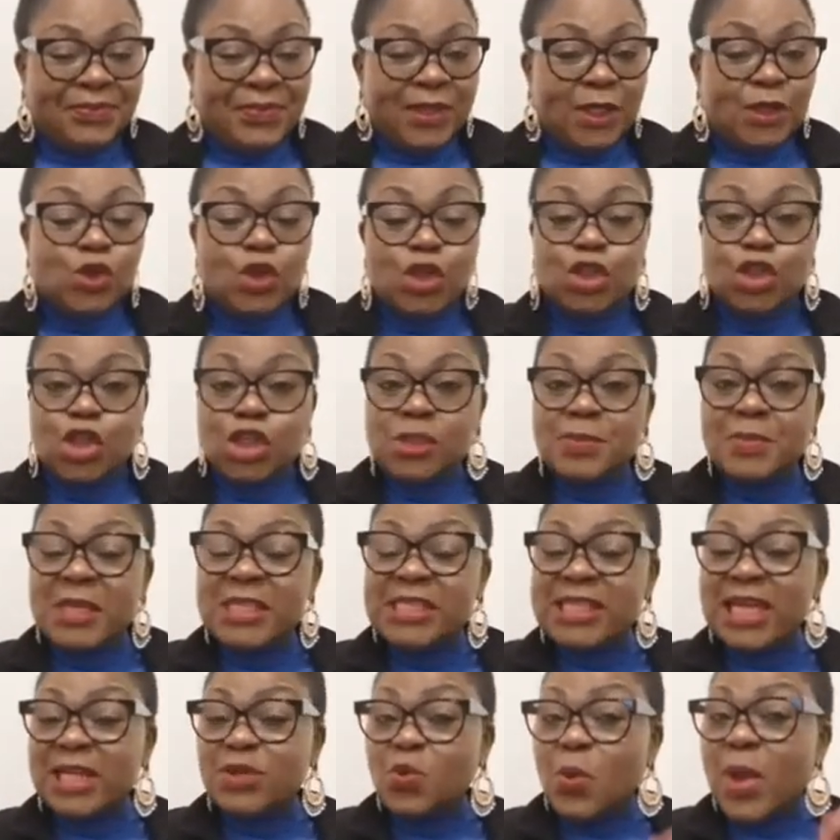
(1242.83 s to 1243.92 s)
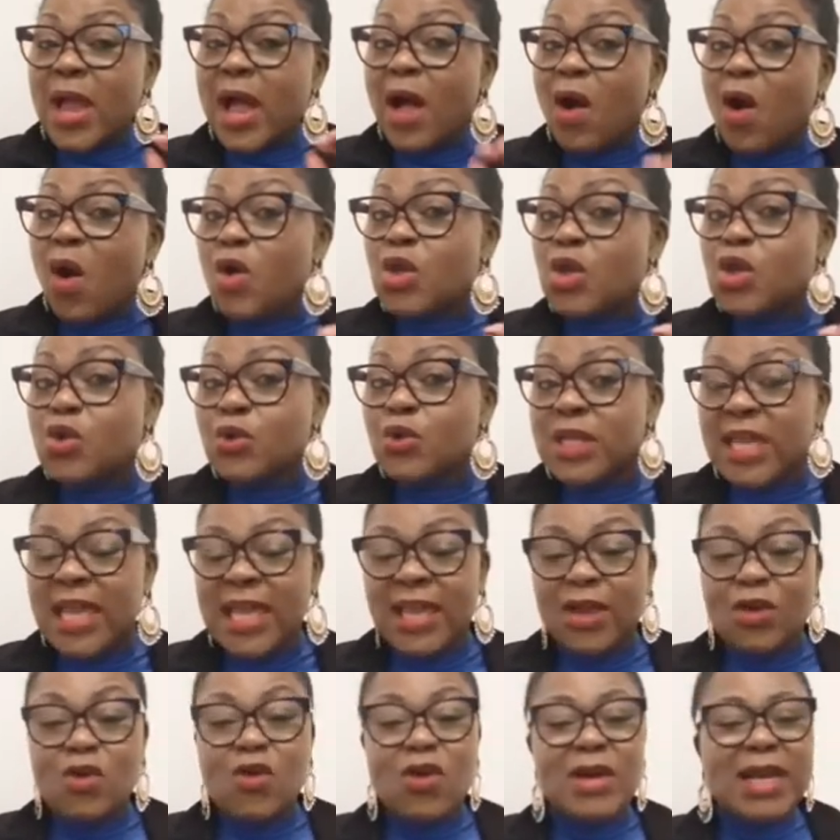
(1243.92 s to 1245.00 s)
So it just means that we are all
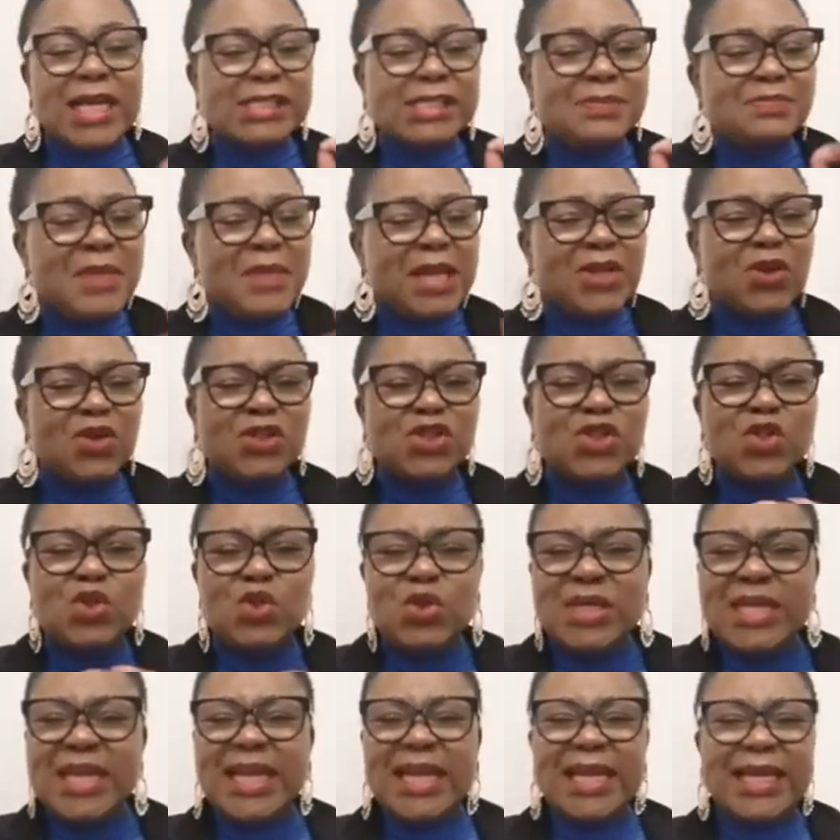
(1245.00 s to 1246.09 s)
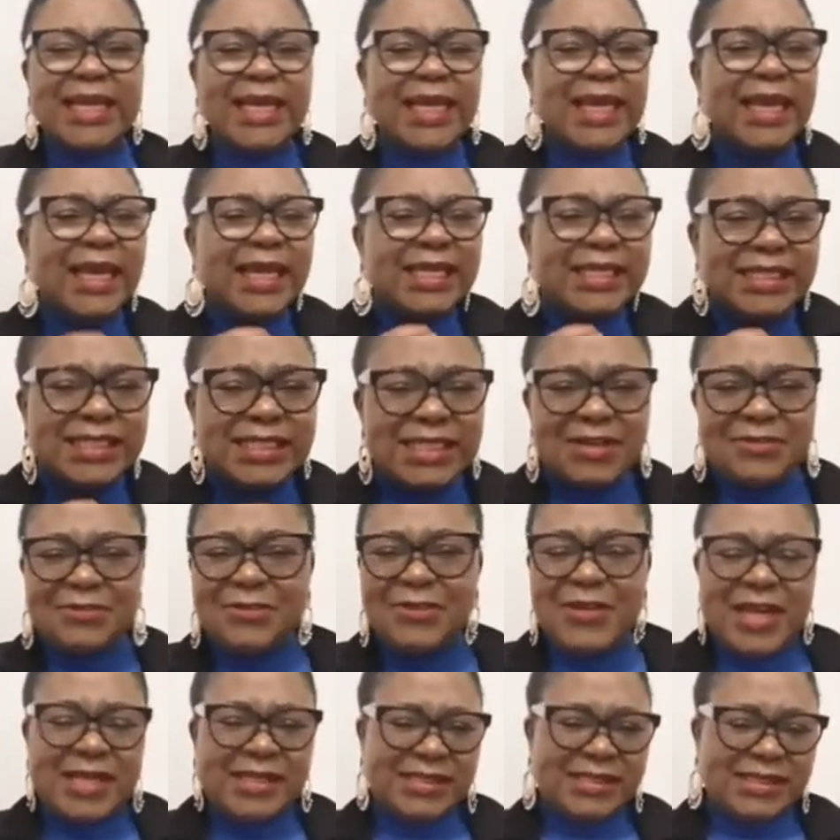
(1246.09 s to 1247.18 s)
unique. God has made us uniquely
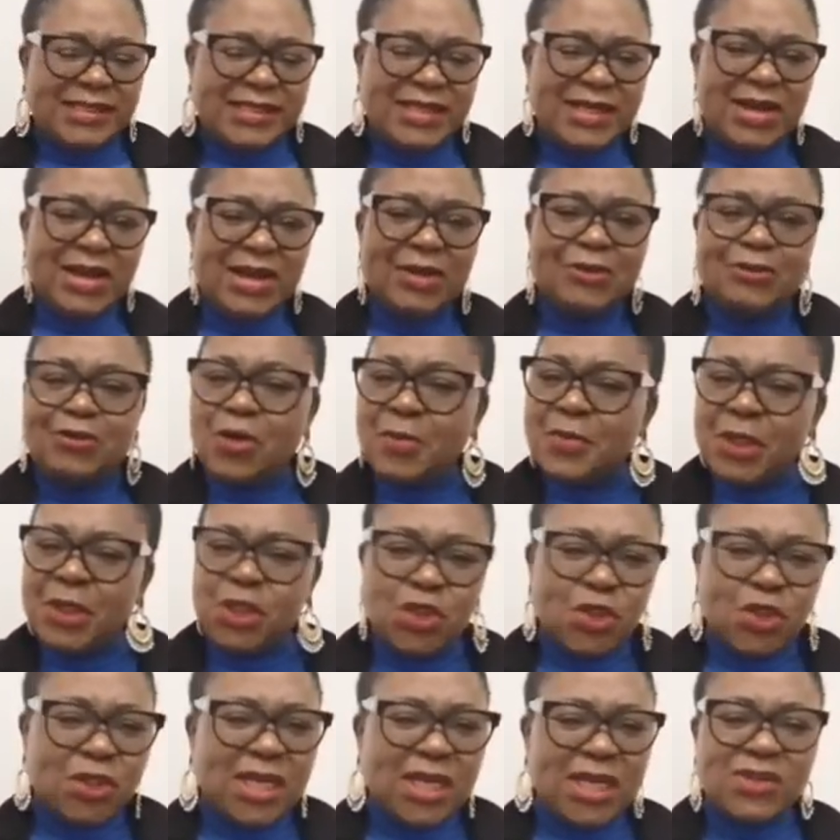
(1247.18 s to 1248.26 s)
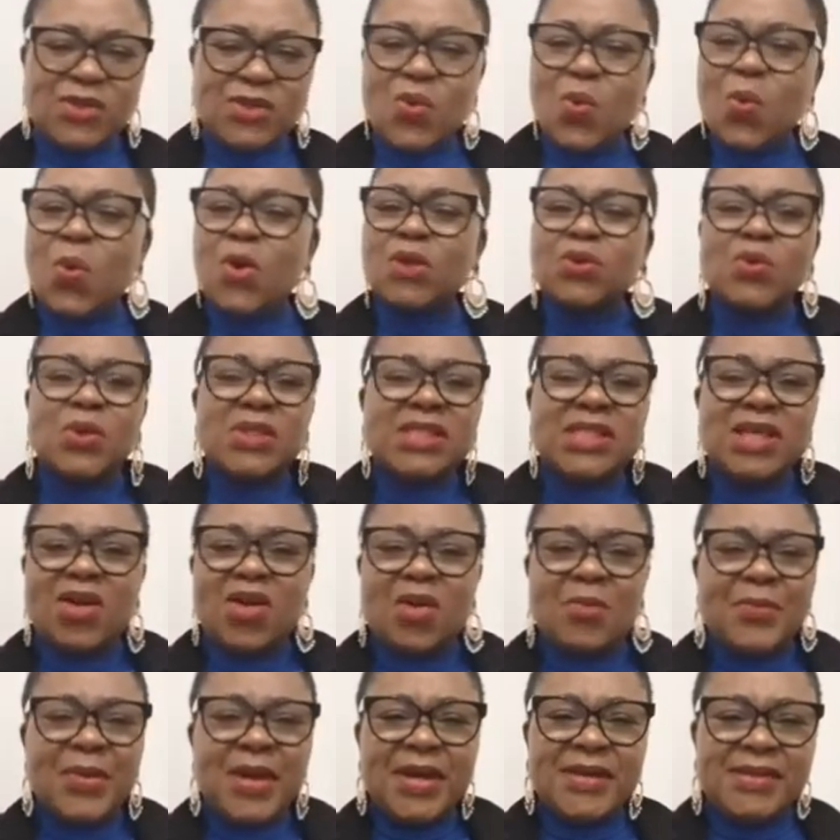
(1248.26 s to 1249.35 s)
different from each other. So what's the
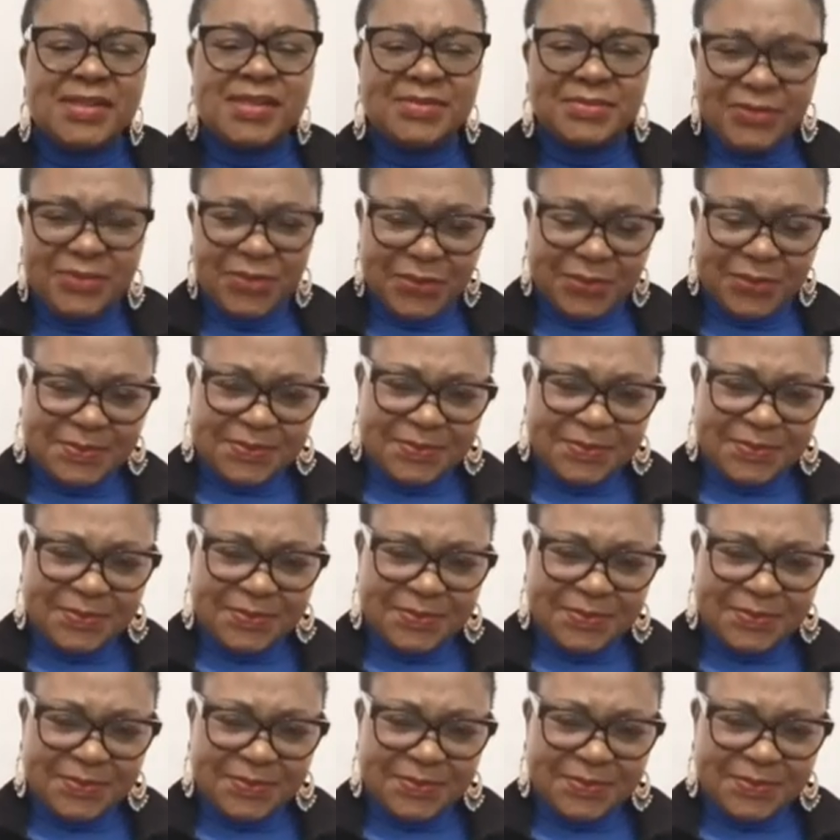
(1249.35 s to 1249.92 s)
comparison for?